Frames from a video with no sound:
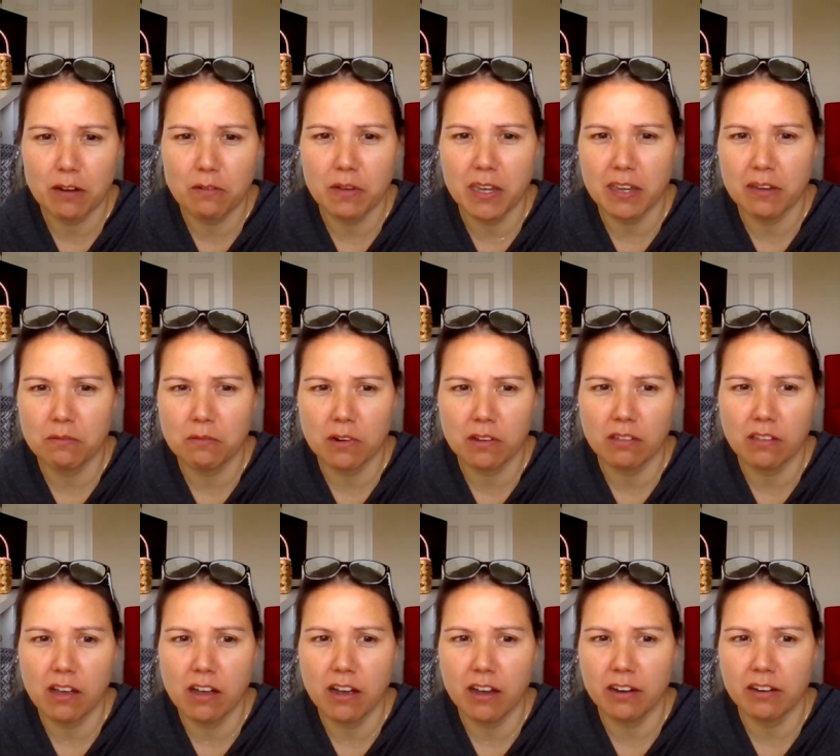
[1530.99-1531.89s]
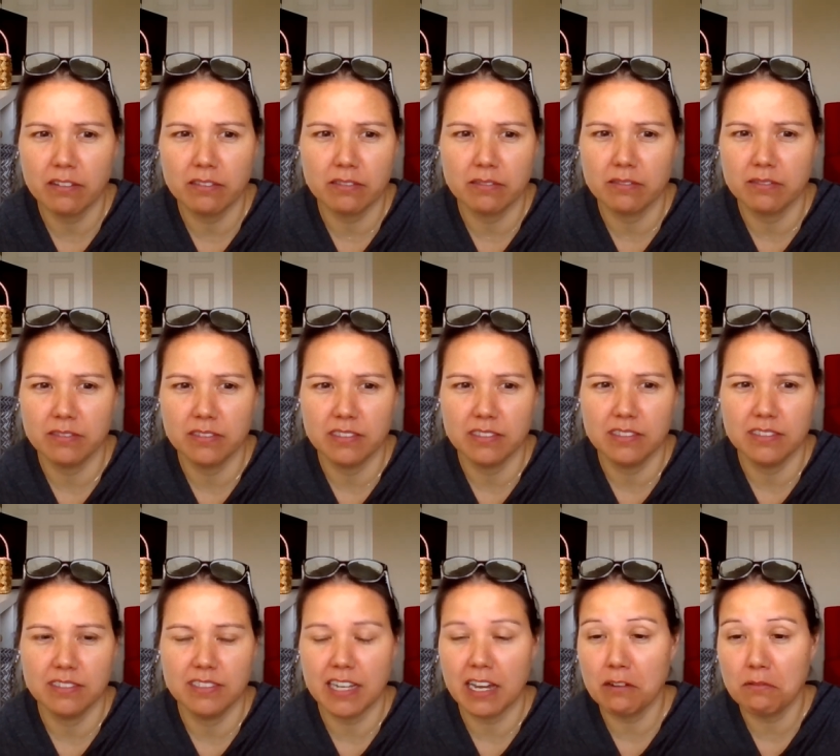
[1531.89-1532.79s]
We were long
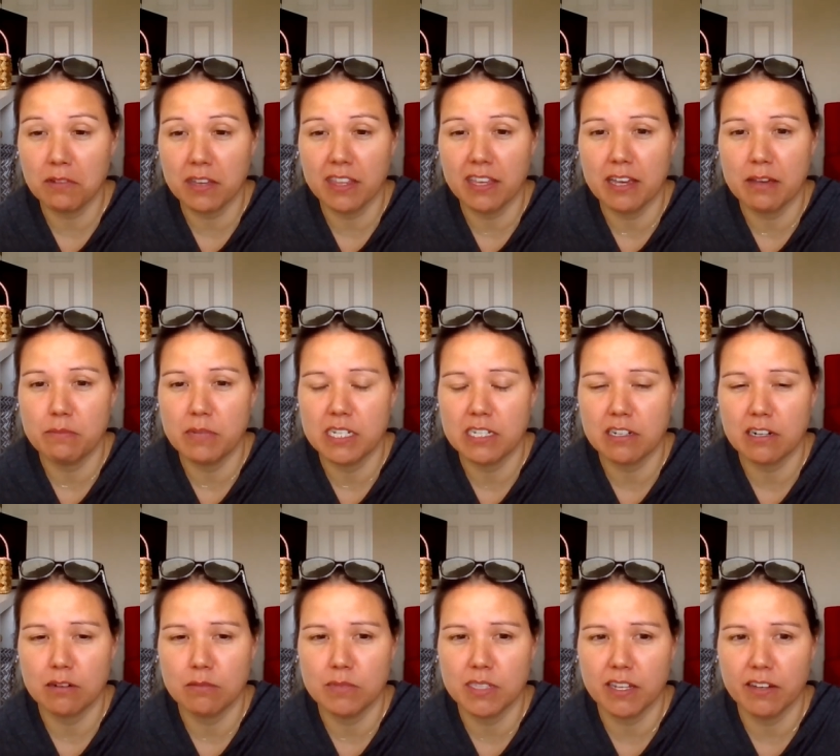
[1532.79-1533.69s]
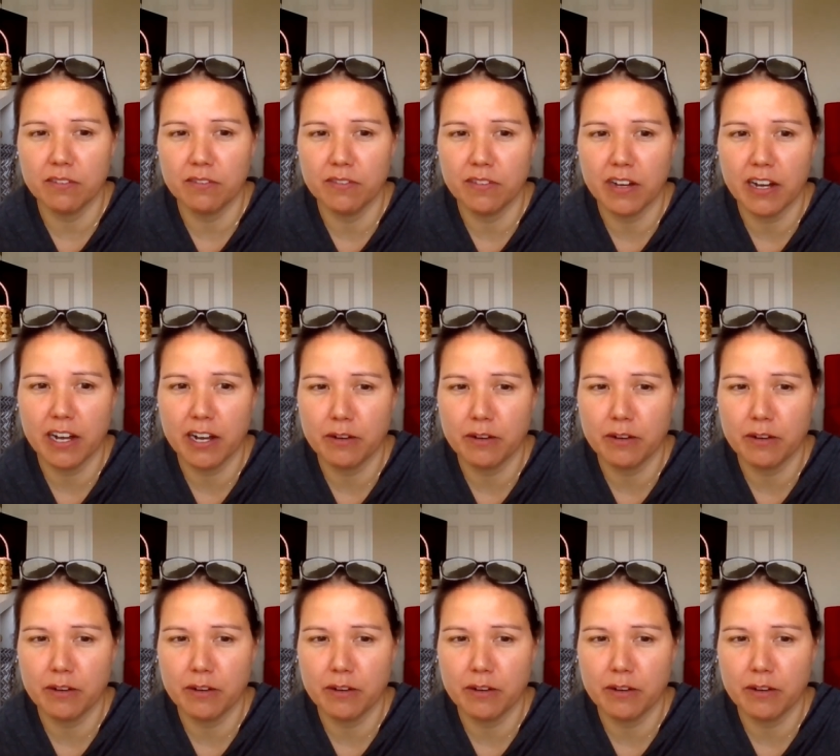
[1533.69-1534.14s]
done with him in terms of